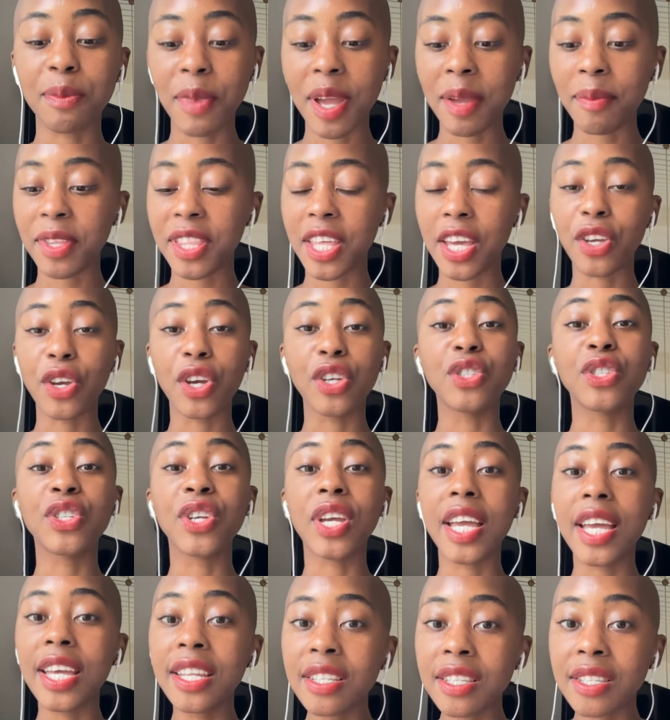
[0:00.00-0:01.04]
Maybe they go to
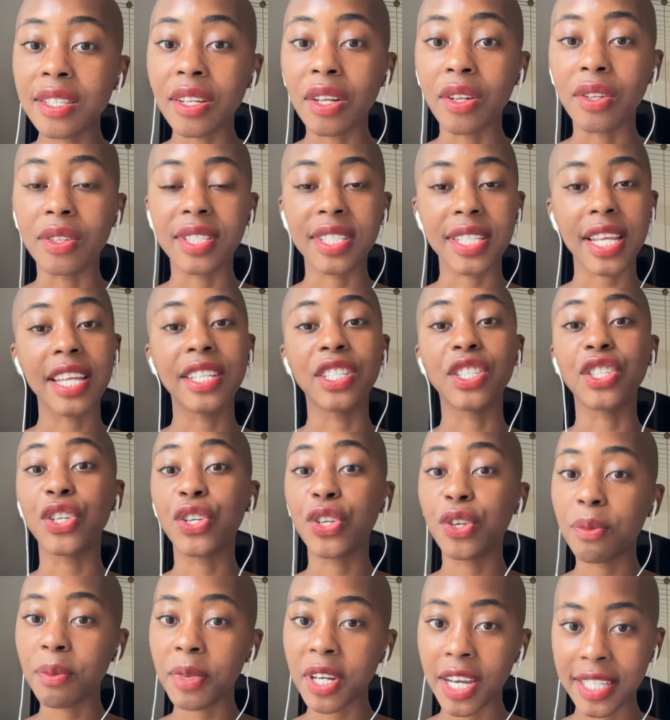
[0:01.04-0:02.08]
insults and
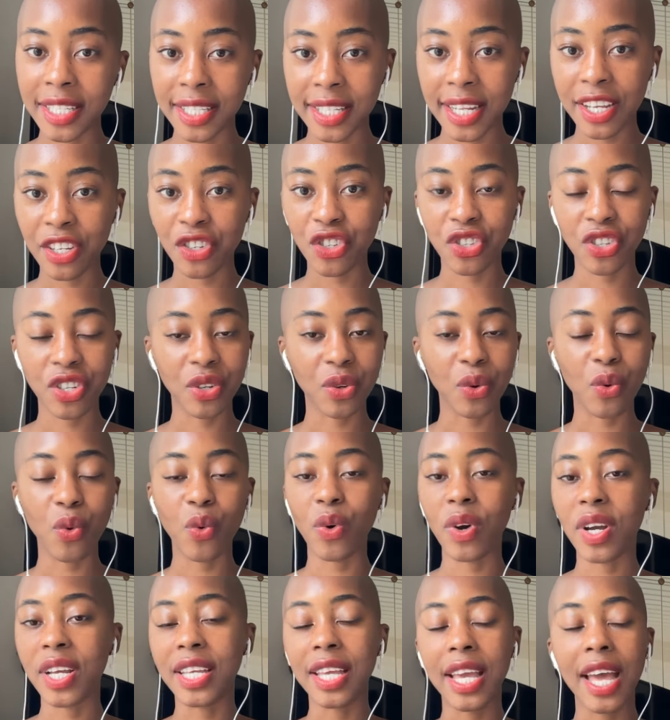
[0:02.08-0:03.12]
dehumanization,
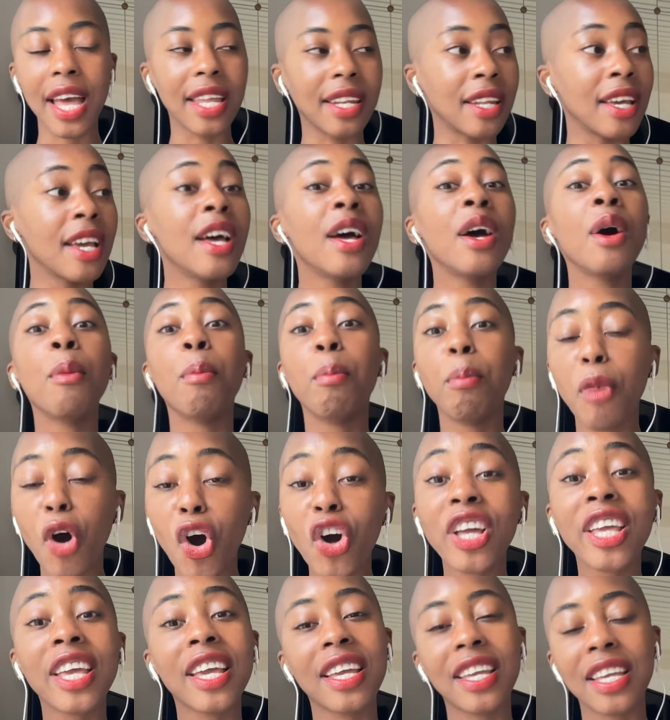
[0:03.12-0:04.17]
or again,
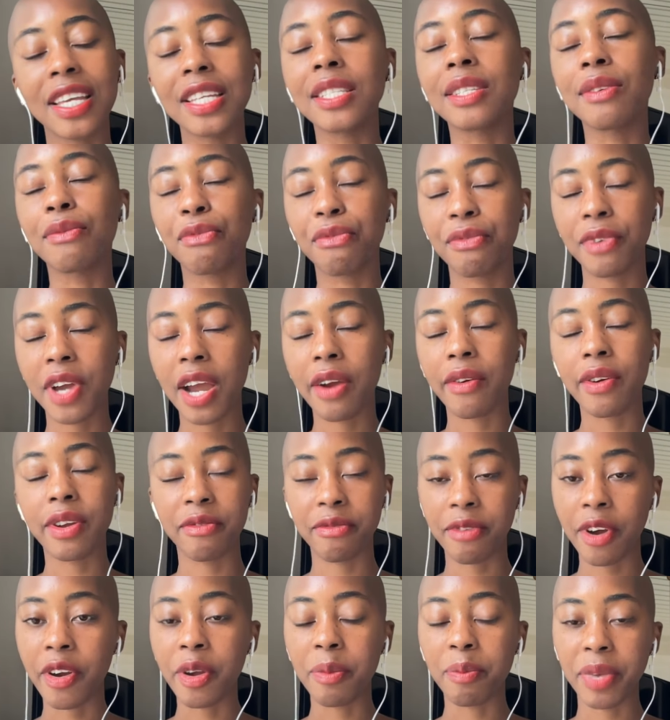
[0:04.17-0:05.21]
mocking is a very,
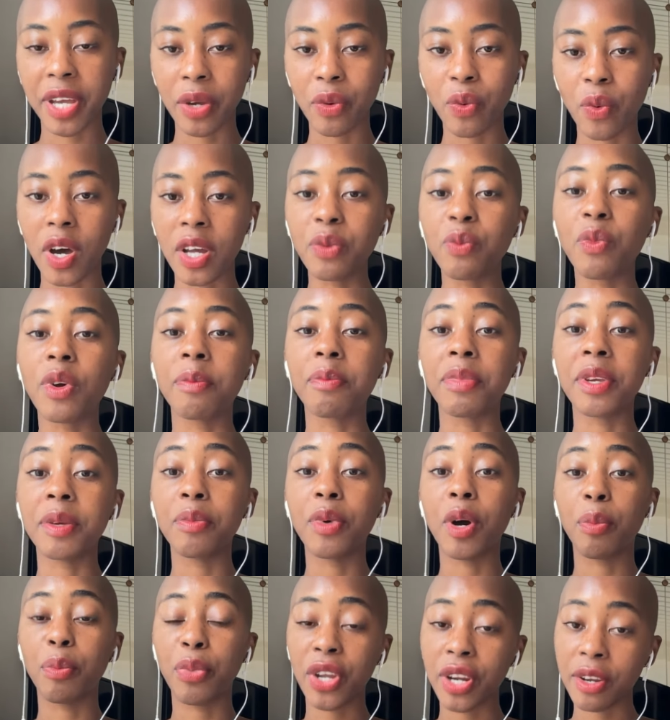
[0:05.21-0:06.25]
very big one when
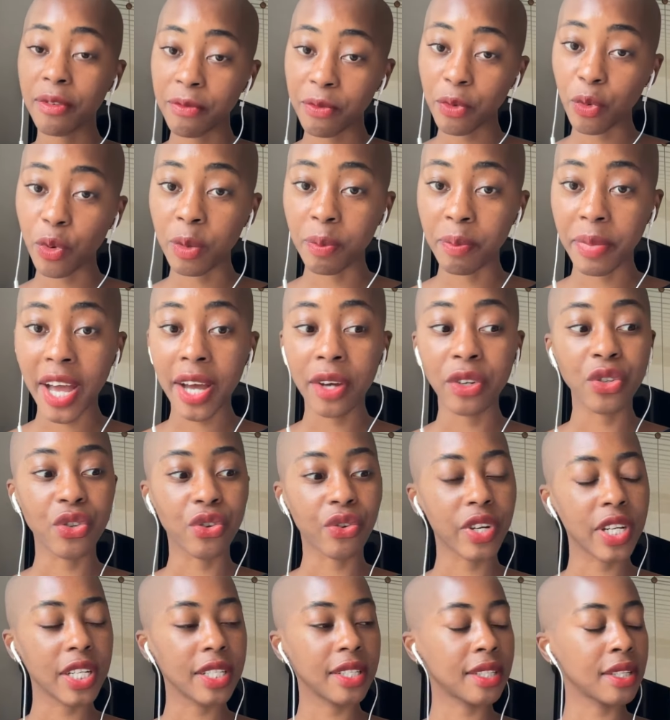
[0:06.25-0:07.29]
people are putting forward
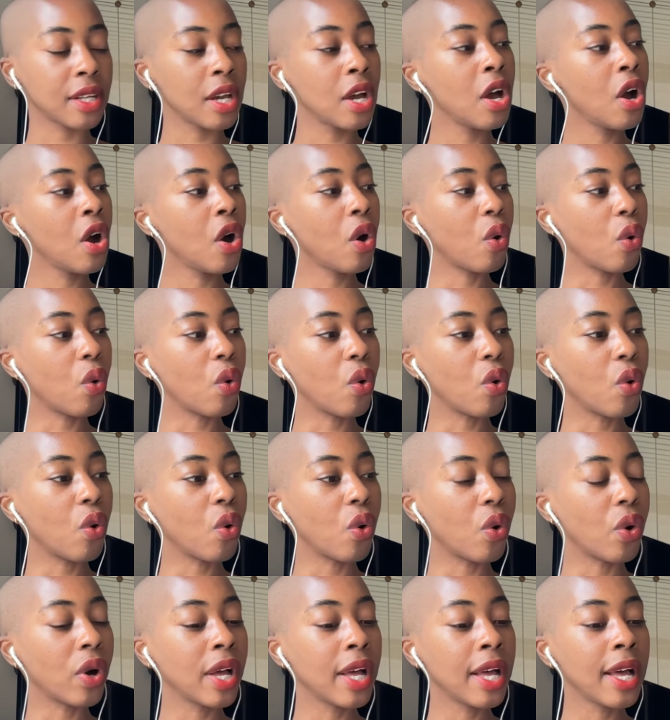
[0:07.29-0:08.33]
boundaries
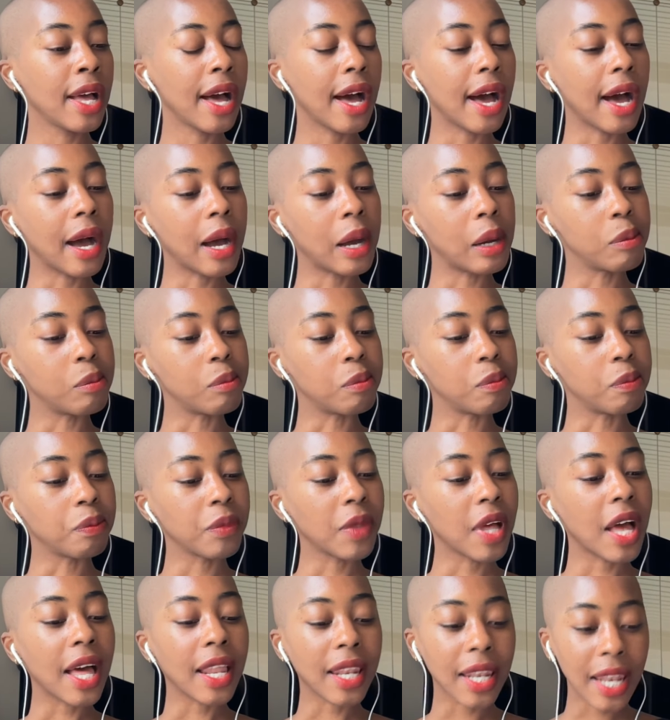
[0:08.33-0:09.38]
or um,
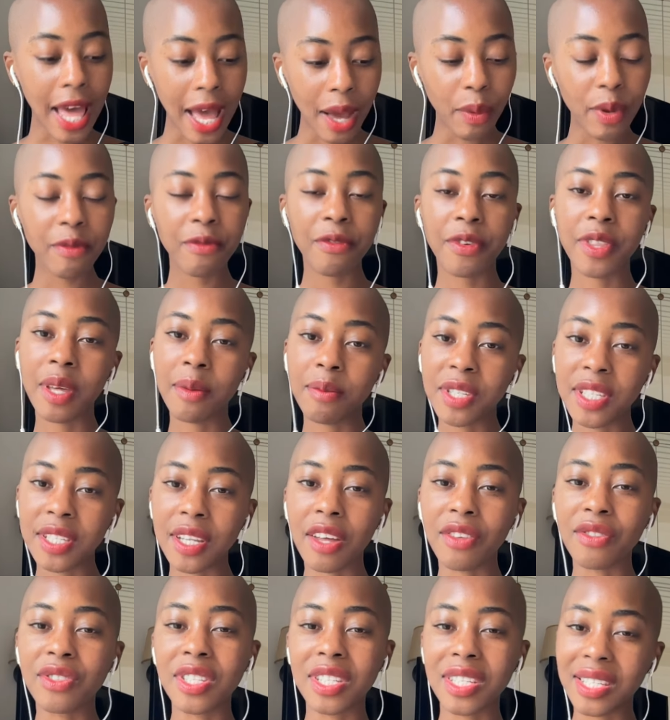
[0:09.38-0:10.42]
allowing for
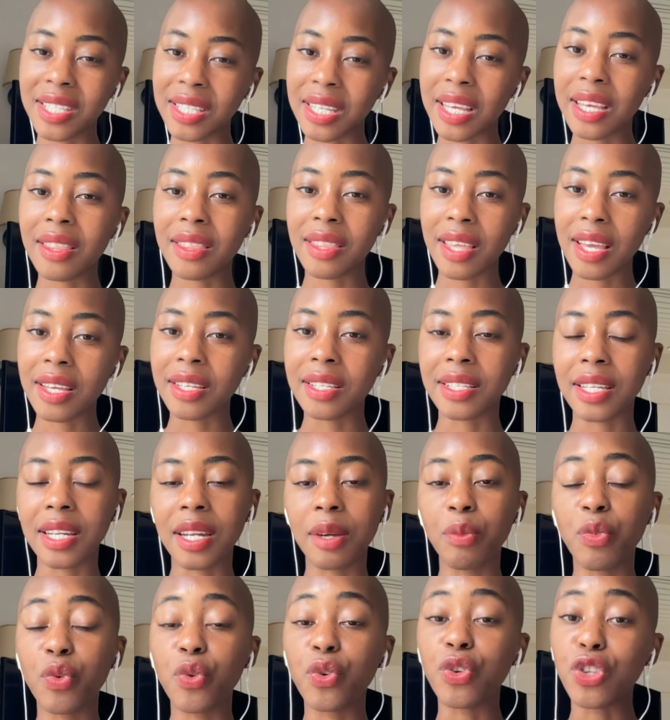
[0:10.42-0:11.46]
themselves to see things in a
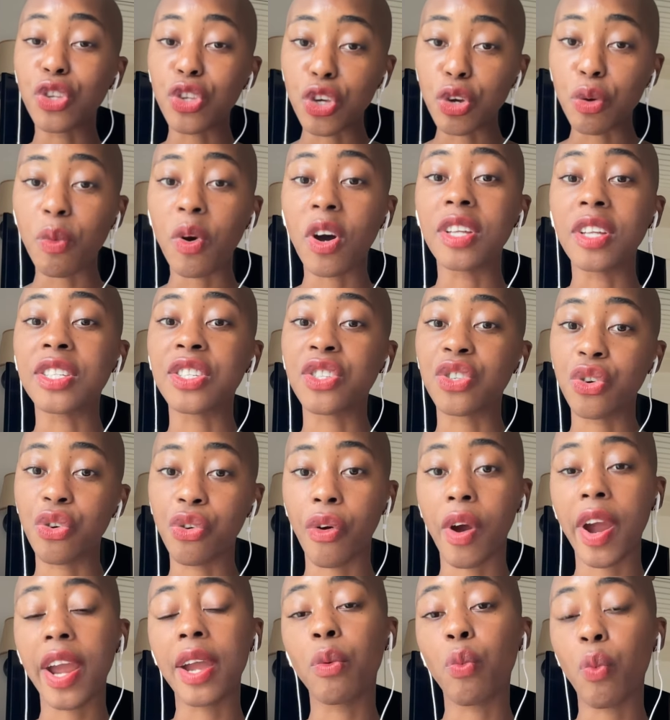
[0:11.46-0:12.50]
more nuanced
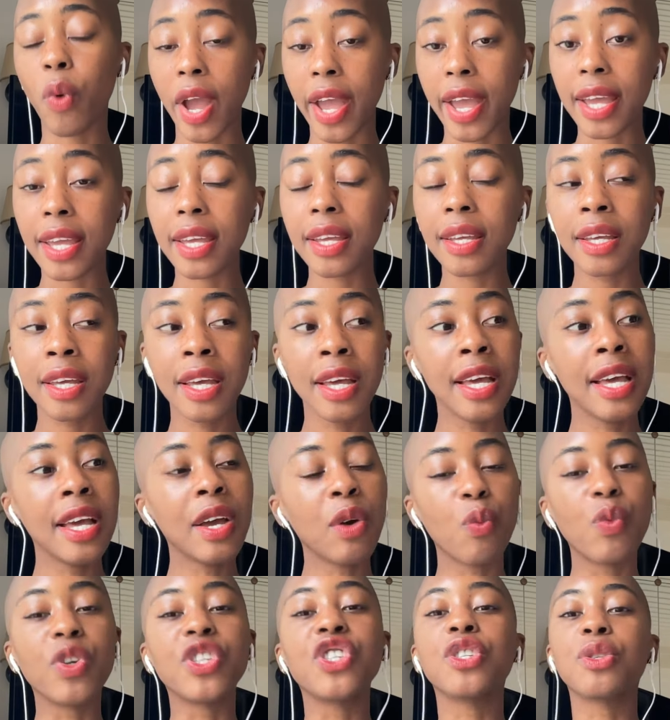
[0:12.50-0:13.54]
gray way,
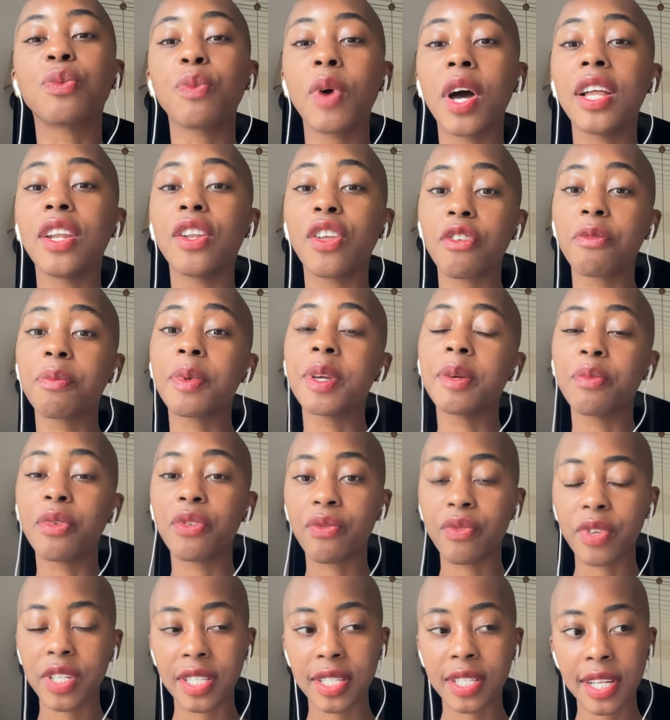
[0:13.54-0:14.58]
which is why a lot of people
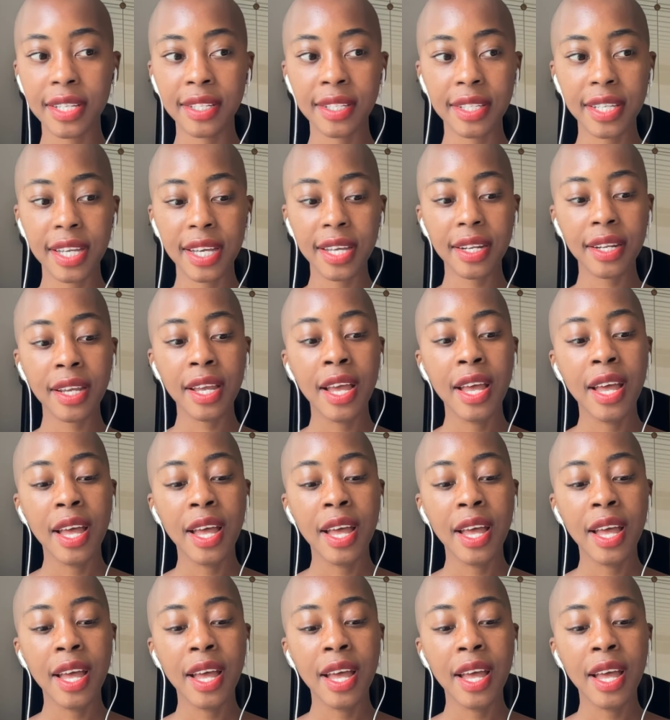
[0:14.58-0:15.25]
resist it.